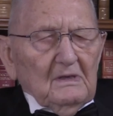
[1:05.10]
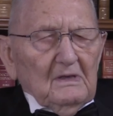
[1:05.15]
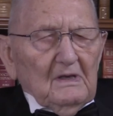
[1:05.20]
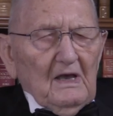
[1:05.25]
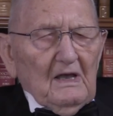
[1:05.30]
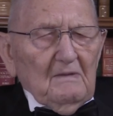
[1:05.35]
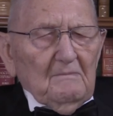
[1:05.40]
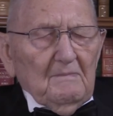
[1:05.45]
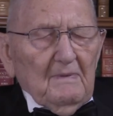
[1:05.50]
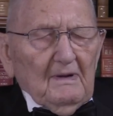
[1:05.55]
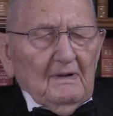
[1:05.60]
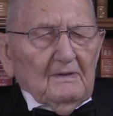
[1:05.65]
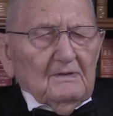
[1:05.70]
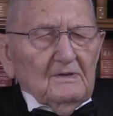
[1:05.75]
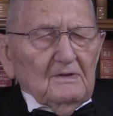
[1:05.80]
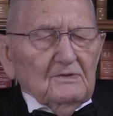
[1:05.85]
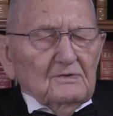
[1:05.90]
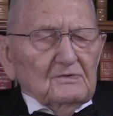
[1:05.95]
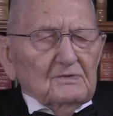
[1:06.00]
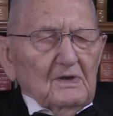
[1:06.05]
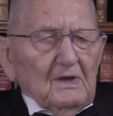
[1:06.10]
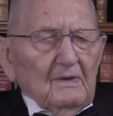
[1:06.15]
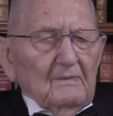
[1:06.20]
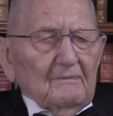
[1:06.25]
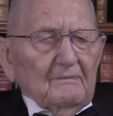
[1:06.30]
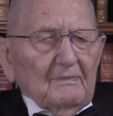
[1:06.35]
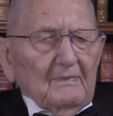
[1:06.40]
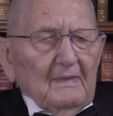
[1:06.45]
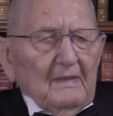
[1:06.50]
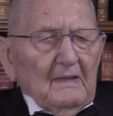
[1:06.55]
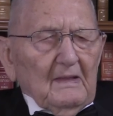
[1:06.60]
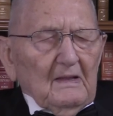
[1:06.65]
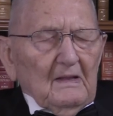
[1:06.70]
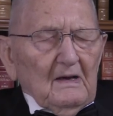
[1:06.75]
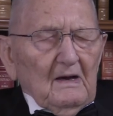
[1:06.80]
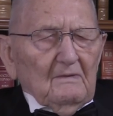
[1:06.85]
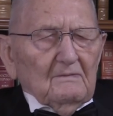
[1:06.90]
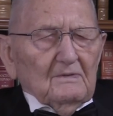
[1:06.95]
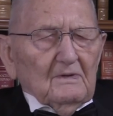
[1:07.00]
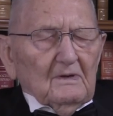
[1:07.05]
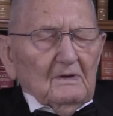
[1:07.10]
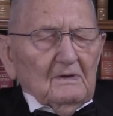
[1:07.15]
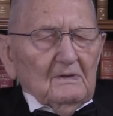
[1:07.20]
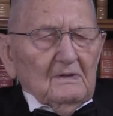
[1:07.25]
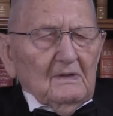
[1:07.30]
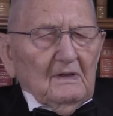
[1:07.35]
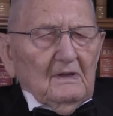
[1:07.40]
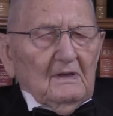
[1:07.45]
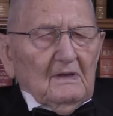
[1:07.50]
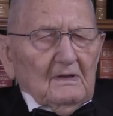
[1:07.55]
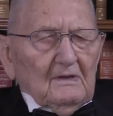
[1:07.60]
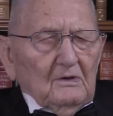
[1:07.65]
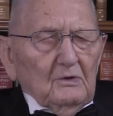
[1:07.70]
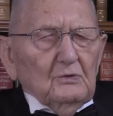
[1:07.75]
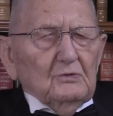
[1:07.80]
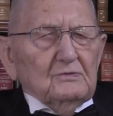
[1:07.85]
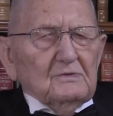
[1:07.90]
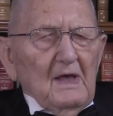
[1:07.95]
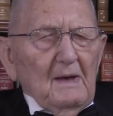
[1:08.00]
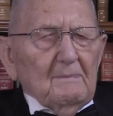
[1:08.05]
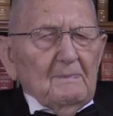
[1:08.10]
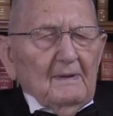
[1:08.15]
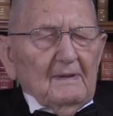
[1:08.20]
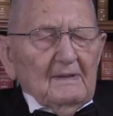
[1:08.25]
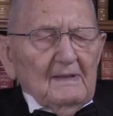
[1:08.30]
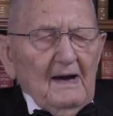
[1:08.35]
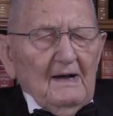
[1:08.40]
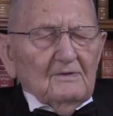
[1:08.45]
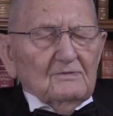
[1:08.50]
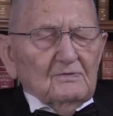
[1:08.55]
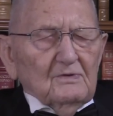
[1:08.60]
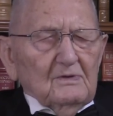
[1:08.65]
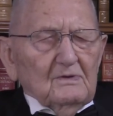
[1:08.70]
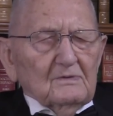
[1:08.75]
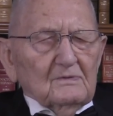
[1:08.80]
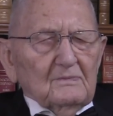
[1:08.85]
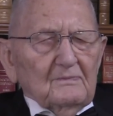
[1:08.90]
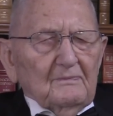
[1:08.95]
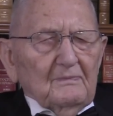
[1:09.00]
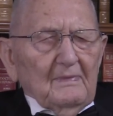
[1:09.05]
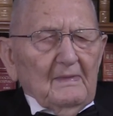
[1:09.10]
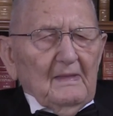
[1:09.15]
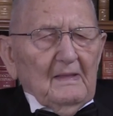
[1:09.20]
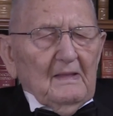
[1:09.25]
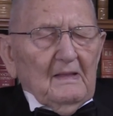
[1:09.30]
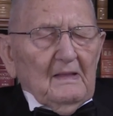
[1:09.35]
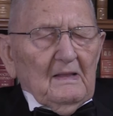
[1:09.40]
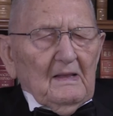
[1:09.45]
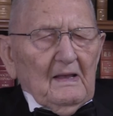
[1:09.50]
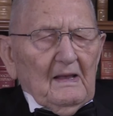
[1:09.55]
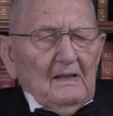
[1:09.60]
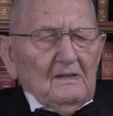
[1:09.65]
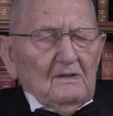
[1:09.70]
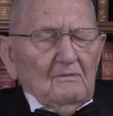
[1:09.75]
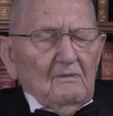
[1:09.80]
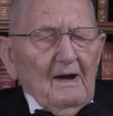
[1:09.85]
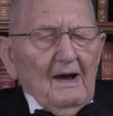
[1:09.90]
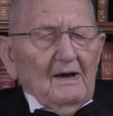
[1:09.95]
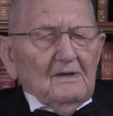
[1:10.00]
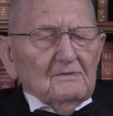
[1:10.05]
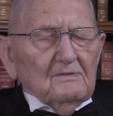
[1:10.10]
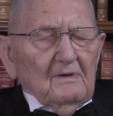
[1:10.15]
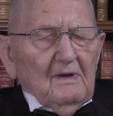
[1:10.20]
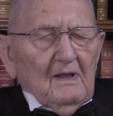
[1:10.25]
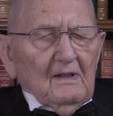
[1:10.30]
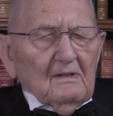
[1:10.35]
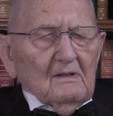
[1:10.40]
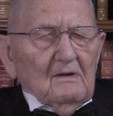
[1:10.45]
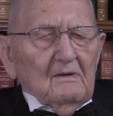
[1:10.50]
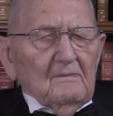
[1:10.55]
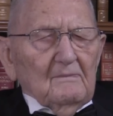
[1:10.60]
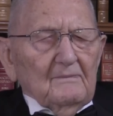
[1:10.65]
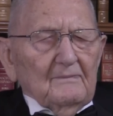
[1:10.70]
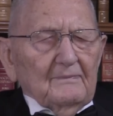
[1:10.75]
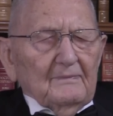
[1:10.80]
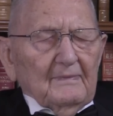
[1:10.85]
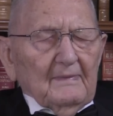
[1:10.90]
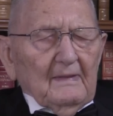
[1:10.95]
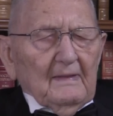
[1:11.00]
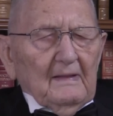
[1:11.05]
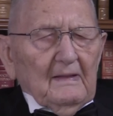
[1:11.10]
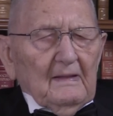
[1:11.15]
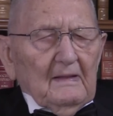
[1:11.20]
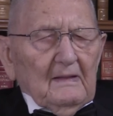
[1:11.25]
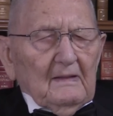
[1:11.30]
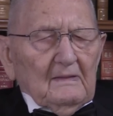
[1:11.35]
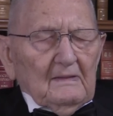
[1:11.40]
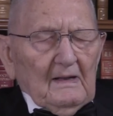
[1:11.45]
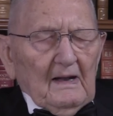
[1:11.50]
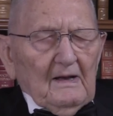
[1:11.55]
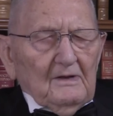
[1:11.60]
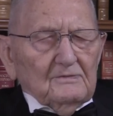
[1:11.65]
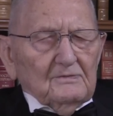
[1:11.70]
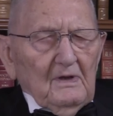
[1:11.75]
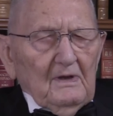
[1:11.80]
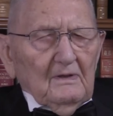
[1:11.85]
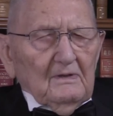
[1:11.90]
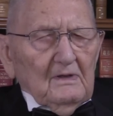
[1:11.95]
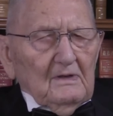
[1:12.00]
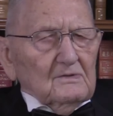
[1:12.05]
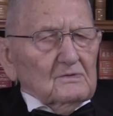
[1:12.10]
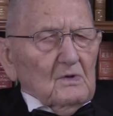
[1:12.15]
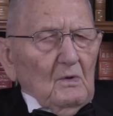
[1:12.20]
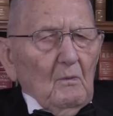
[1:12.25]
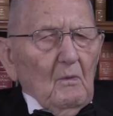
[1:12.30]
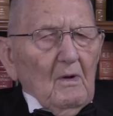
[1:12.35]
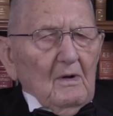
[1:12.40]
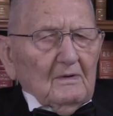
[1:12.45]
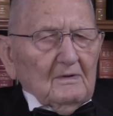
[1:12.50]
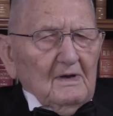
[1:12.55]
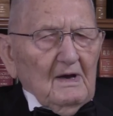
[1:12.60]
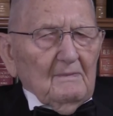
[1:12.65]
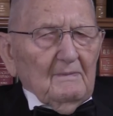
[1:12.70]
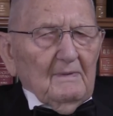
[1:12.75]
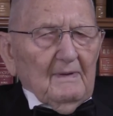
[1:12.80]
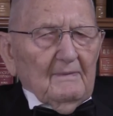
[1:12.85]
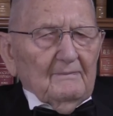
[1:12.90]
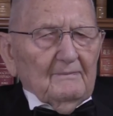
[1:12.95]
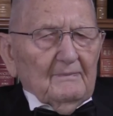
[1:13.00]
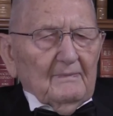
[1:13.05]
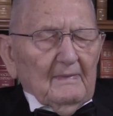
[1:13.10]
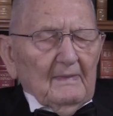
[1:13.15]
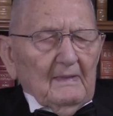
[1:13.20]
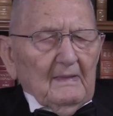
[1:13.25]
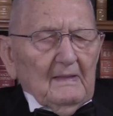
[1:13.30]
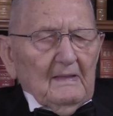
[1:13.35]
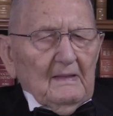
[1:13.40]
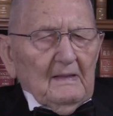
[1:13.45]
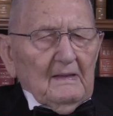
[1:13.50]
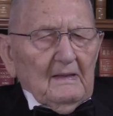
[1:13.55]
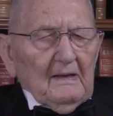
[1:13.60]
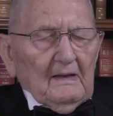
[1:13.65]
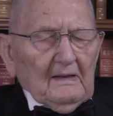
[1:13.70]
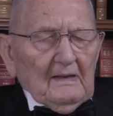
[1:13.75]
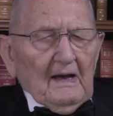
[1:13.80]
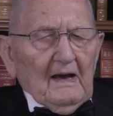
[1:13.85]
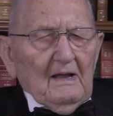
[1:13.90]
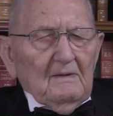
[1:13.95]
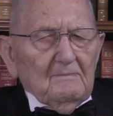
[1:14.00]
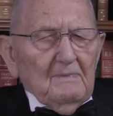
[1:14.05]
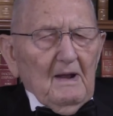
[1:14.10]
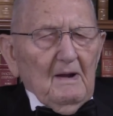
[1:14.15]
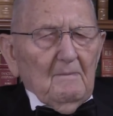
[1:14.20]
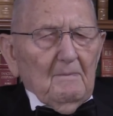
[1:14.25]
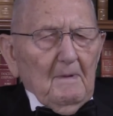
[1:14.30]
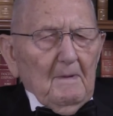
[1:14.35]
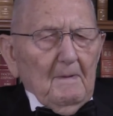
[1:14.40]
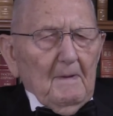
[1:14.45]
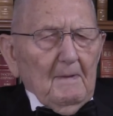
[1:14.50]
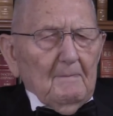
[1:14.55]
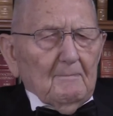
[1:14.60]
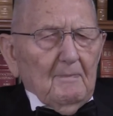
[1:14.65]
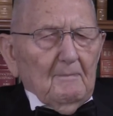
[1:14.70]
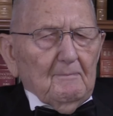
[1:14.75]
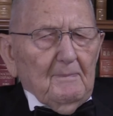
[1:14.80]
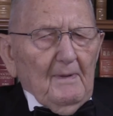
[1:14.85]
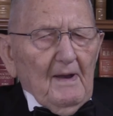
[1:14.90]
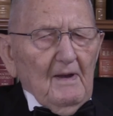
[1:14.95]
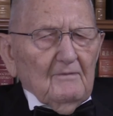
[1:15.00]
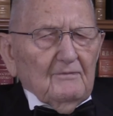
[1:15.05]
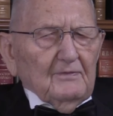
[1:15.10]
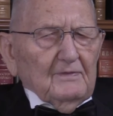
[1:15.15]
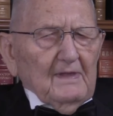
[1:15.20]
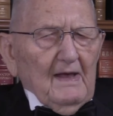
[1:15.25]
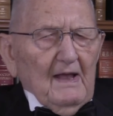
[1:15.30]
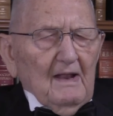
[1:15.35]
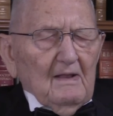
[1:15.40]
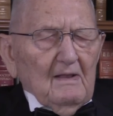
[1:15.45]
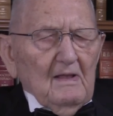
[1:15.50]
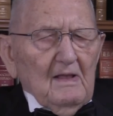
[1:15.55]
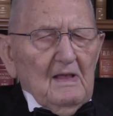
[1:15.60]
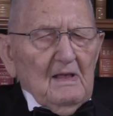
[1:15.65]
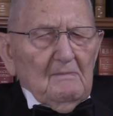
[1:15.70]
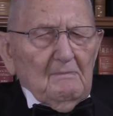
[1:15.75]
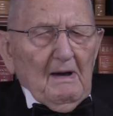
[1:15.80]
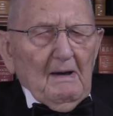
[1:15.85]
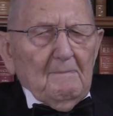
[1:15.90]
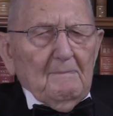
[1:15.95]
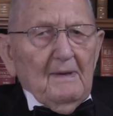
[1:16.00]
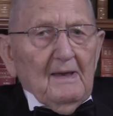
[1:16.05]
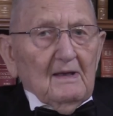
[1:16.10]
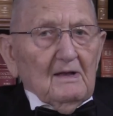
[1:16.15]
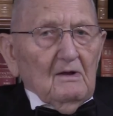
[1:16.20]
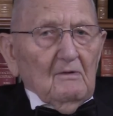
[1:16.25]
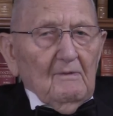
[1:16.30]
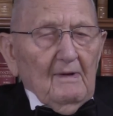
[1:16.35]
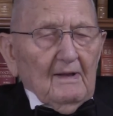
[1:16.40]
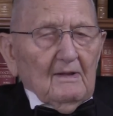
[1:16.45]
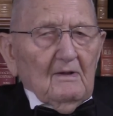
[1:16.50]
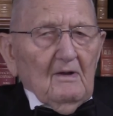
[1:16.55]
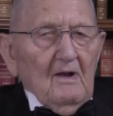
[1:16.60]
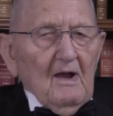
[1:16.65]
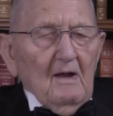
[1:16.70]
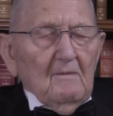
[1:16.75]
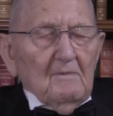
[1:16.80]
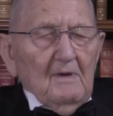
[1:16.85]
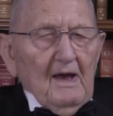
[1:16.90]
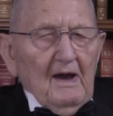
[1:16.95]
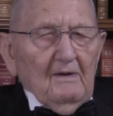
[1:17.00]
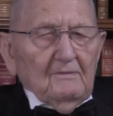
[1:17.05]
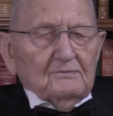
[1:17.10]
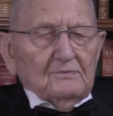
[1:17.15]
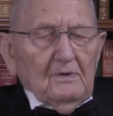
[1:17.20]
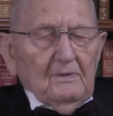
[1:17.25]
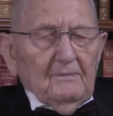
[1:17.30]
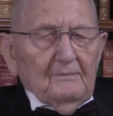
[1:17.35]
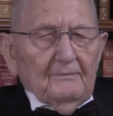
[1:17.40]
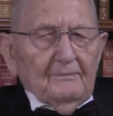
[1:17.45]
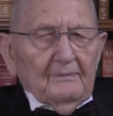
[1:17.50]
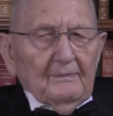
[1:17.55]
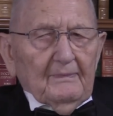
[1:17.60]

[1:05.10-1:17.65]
and militancy of the goose-stepping Nazis and the rise of Hitler that I said there's a war coming and I'd better be prepared for that by being a regular army officer.